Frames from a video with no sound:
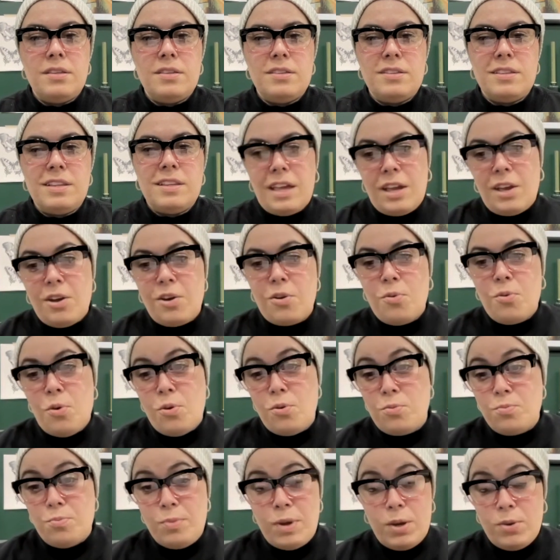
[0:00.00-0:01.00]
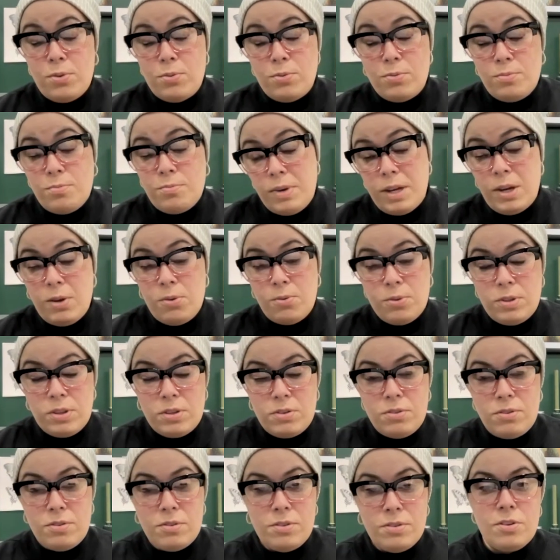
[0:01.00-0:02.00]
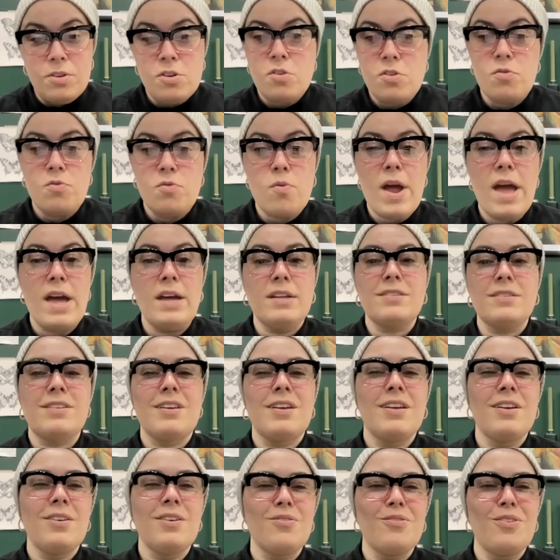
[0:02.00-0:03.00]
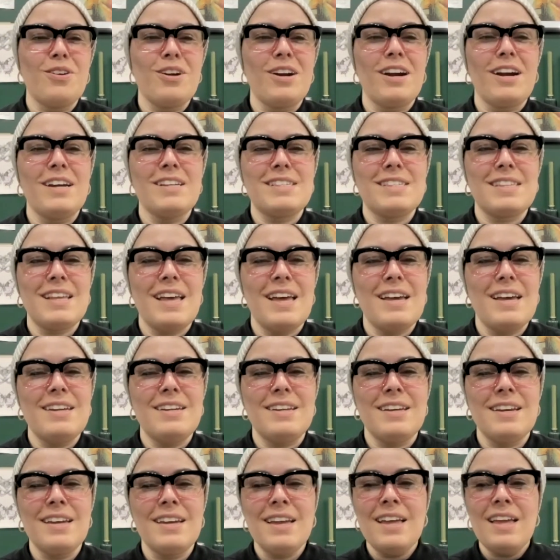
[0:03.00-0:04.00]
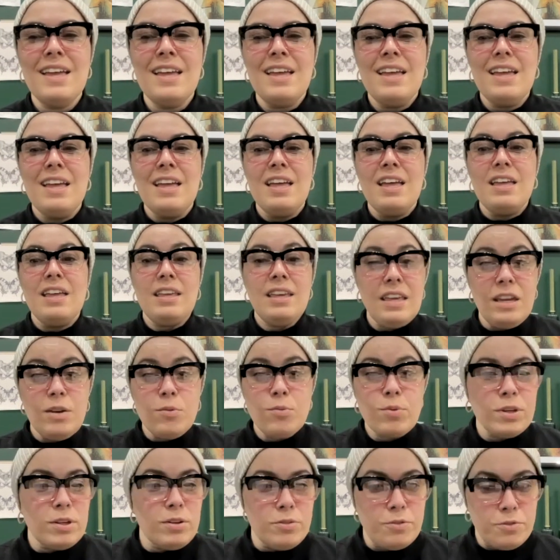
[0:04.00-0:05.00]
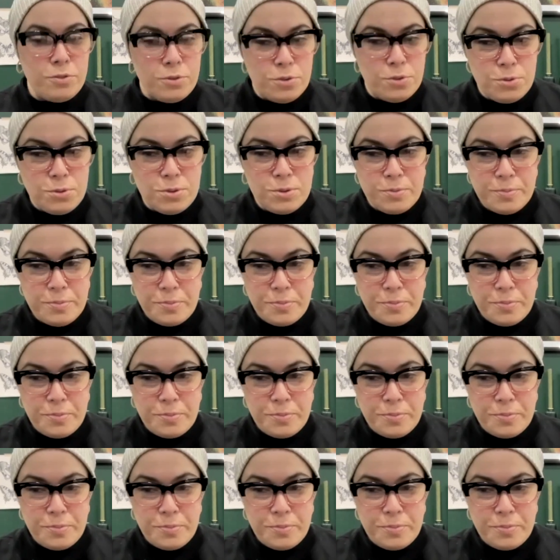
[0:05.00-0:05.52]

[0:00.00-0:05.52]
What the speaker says: like a quote, my own little rant, where I said, eat real food.